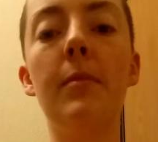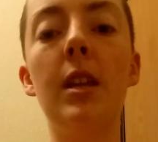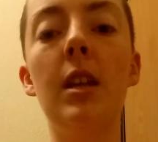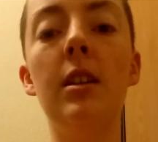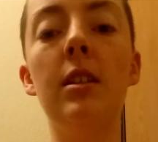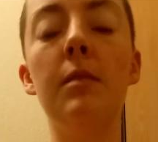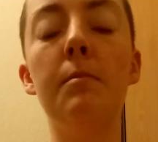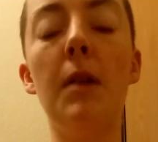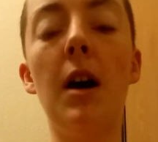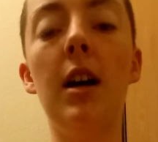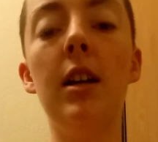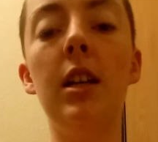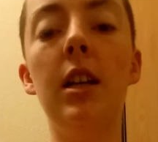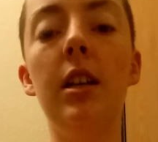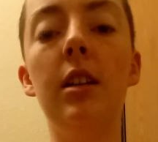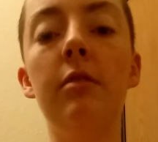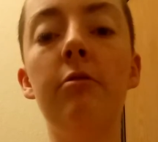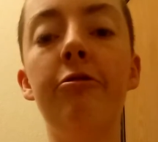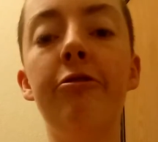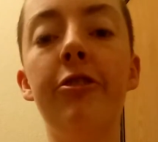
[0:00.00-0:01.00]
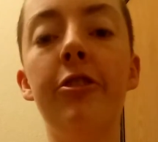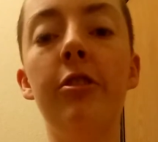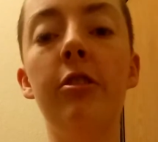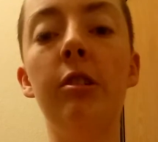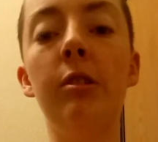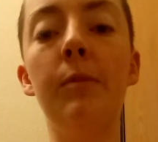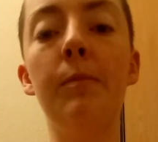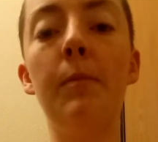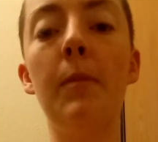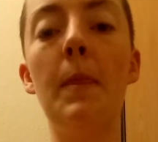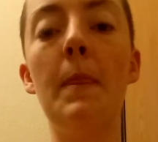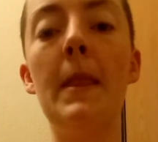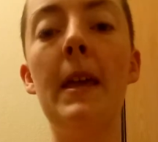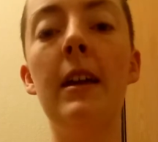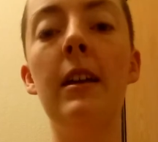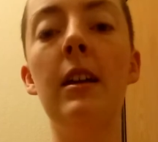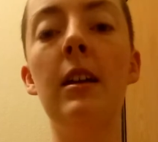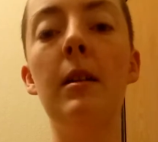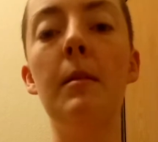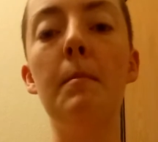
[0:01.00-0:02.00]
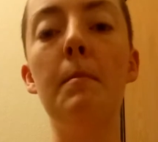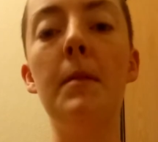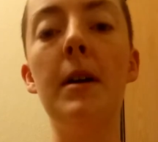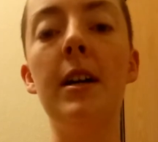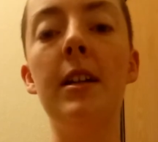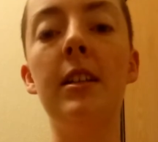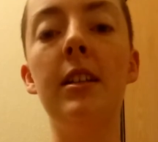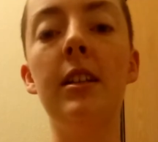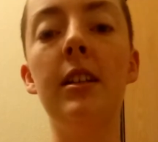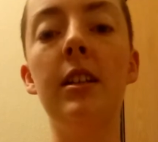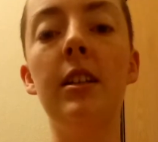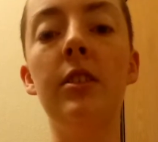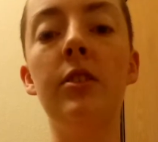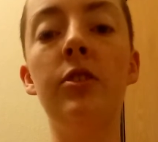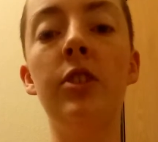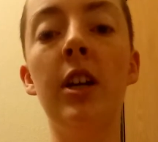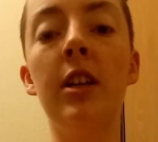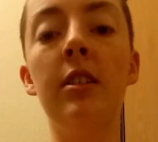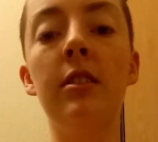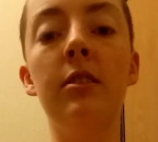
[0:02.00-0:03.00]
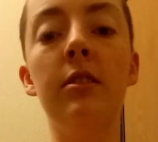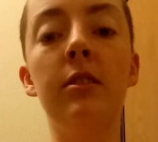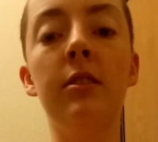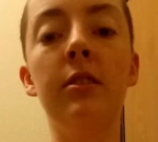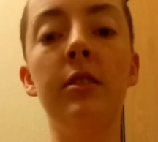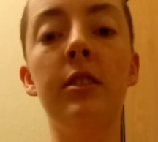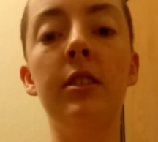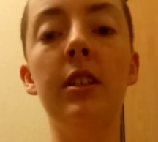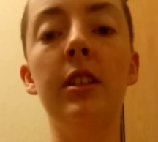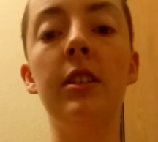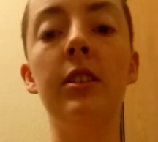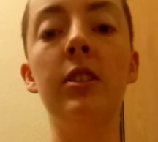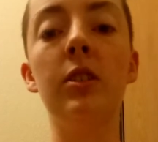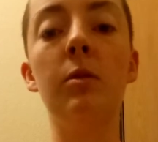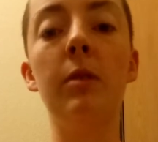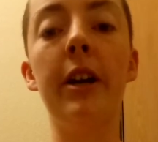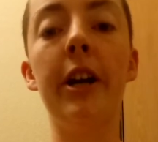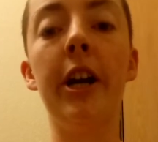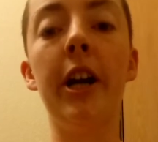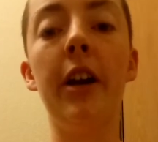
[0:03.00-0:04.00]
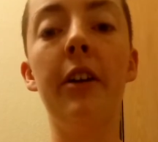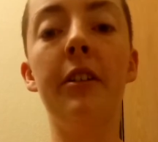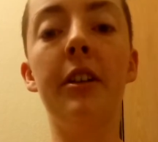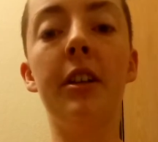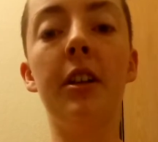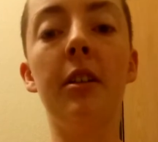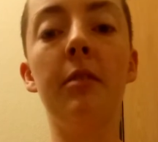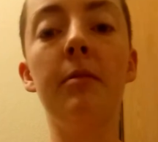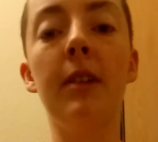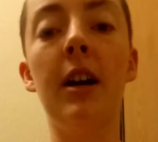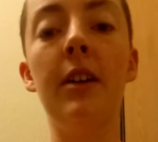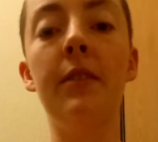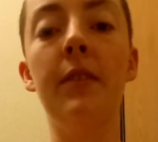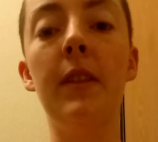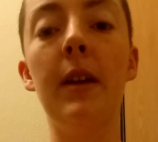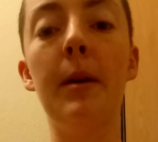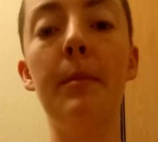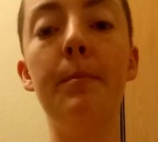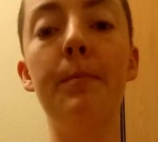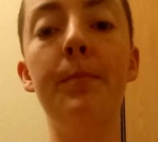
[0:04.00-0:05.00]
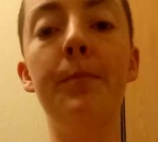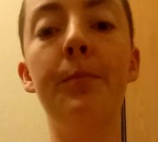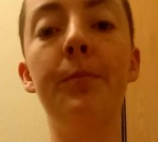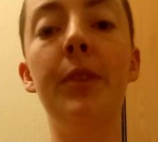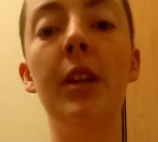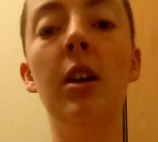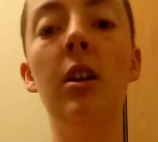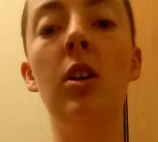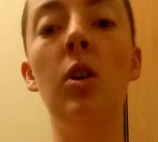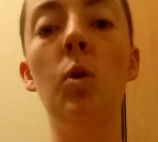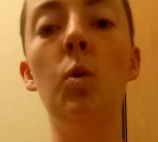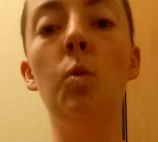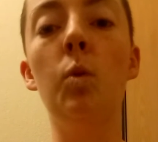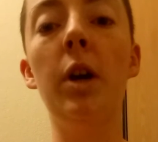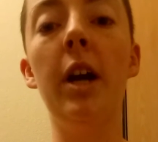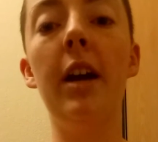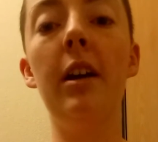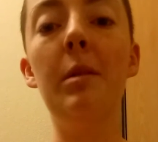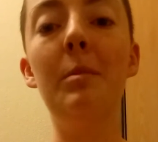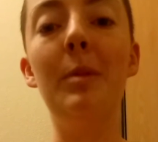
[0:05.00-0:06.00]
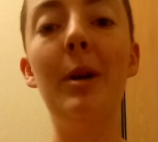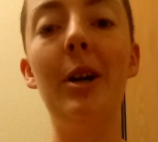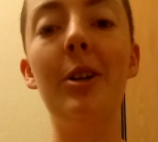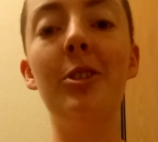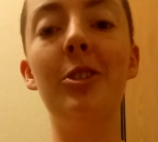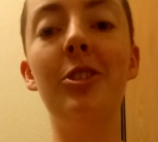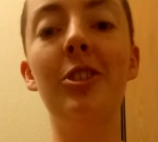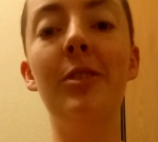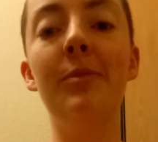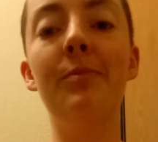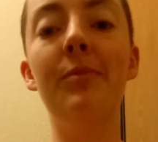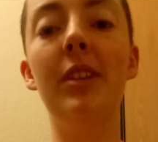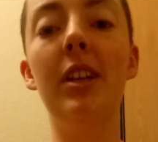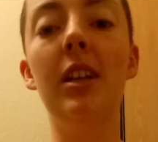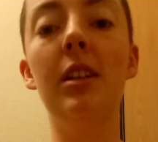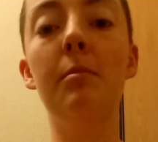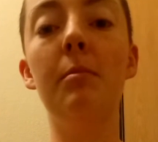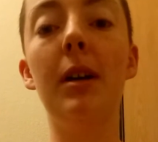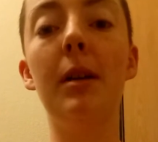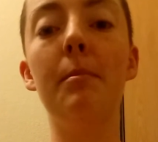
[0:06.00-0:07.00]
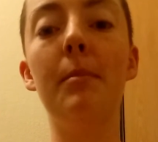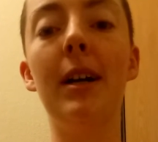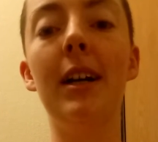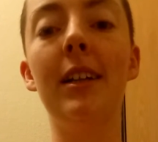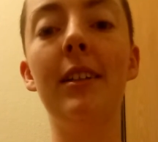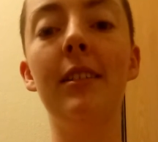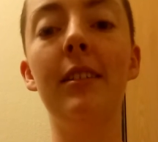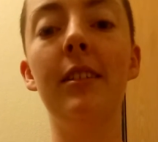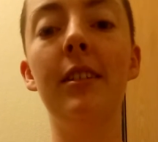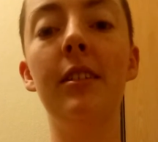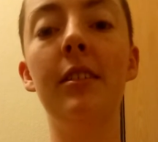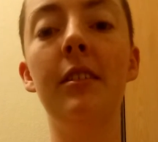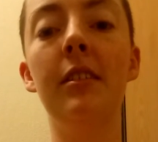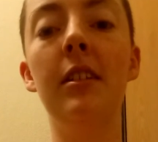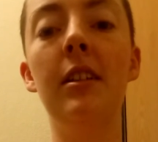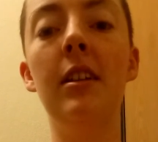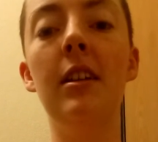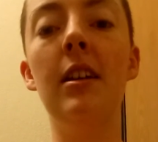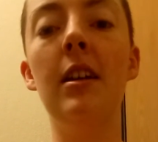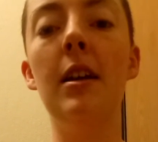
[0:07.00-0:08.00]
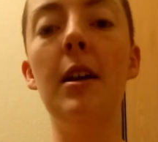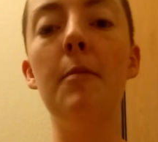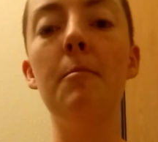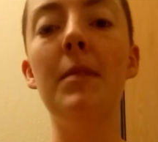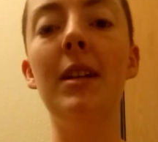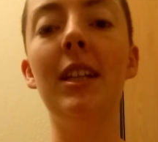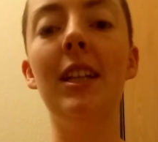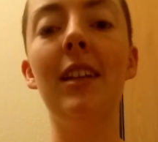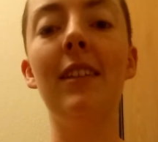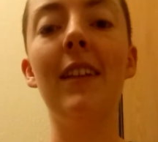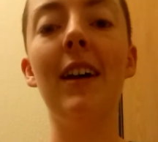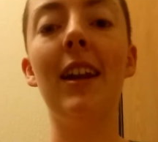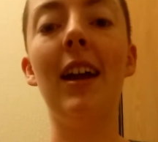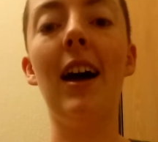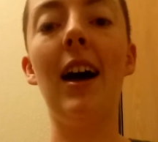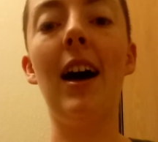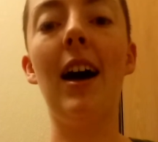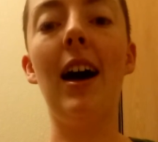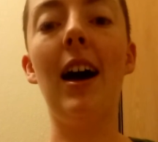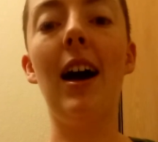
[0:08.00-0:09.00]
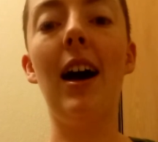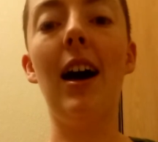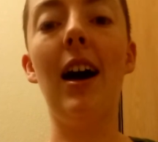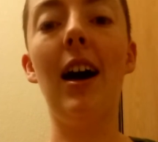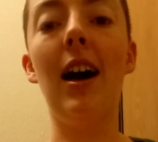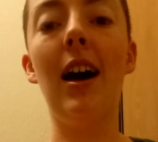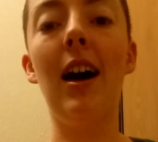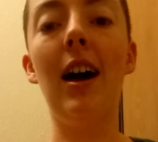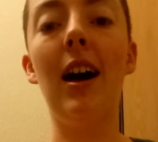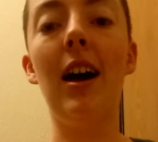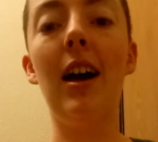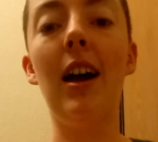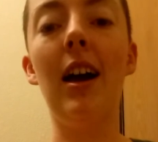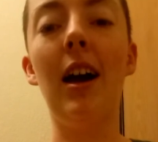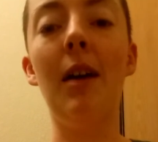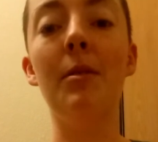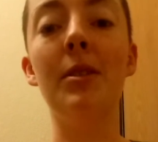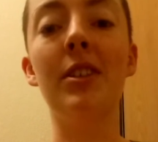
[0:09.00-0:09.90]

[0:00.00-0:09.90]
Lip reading: his body in full, but his genitals and a square area around them were airbrushed in my mind, meaning that I